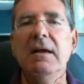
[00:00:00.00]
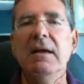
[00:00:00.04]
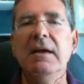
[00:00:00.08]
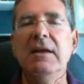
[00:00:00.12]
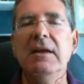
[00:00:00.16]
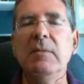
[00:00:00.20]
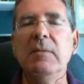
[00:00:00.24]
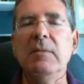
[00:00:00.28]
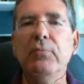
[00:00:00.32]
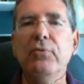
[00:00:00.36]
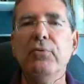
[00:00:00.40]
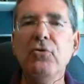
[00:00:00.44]

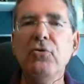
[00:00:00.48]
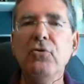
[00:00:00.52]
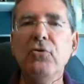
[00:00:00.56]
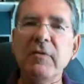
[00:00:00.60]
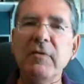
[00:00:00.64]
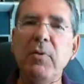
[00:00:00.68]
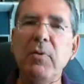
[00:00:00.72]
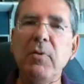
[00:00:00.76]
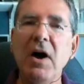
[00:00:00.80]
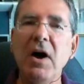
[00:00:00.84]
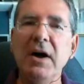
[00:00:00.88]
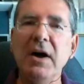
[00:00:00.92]
and
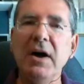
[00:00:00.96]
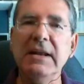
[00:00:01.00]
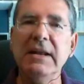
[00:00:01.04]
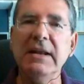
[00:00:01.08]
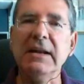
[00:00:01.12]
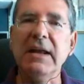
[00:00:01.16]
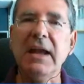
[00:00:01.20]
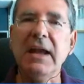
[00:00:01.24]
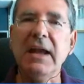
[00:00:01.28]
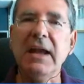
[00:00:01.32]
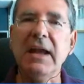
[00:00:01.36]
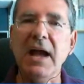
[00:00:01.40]
improve upon
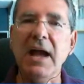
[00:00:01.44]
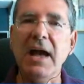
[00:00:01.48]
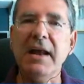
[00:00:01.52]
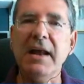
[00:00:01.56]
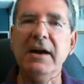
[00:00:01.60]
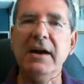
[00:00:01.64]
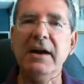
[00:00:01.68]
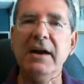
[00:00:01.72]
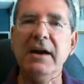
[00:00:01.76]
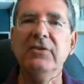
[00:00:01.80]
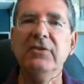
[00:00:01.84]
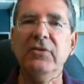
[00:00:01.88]
in
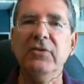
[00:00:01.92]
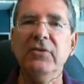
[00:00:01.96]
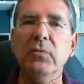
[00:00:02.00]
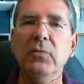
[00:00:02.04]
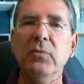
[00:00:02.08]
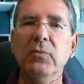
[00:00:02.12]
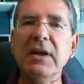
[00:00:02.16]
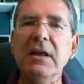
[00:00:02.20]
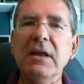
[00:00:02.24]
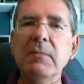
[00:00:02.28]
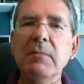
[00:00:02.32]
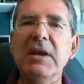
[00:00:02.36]
Canada so that
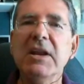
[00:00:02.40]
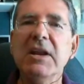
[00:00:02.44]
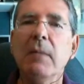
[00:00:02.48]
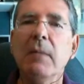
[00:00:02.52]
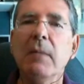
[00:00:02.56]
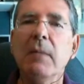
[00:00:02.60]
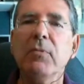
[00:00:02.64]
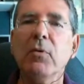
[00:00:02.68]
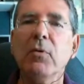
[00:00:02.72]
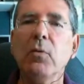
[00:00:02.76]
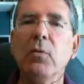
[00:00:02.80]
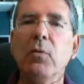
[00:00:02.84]
we can be
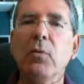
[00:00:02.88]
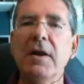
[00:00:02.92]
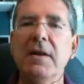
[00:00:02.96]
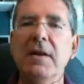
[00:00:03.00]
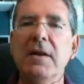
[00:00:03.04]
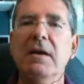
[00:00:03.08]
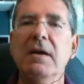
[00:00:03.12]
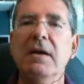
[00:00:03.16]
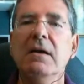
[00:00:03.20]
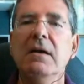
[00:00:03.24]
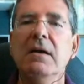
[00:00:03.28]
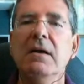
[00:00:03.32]
number
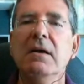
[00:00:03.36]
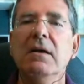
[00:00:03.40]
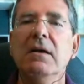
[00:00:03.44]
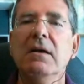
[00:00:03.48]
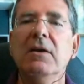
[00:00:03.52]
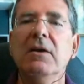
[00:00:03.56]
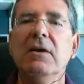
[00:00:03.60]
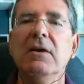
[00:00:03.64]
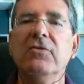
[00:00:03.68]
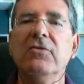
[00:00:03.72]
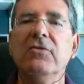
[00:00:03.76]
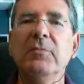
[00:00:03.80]
one
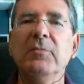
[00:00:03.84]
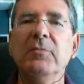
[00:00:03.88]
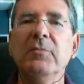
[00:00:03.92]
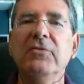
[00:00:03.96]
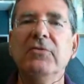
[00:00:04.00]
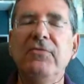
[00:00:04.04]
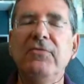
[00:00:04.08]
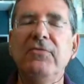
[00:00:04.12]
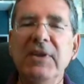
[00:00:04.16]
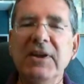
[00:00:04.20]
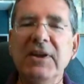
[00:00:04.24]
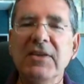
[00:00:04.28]
in
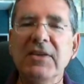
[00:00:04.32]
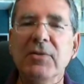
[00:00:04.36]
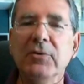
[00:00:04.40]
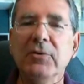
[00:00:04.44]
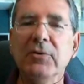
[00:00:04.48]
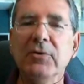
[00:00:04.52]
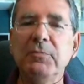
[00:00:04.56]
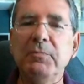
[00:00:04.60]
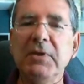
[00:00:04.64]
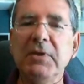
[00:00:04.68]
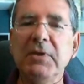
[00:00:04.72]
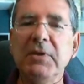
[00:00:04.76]
terms of fitting
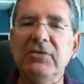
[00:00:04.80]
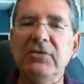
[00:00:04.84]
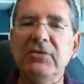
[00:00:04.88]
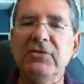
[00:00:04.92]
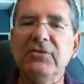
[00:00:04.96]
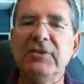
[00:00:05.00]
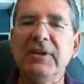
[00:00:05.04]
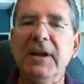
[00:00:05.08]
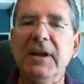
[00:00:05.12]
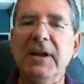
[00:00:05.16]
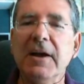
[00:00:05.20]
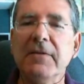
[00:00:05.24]
those
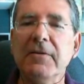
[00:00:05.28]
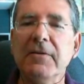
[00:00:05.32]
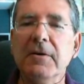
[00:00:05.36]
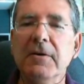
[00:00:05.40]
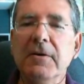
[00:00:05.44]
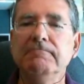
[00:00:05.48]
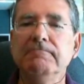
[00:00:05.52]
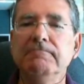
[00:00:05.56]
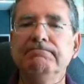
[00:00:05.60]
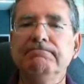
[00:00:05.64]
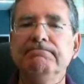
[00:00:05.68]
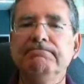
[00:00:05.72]
pieces
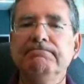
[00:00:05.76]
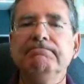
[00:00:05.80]
together?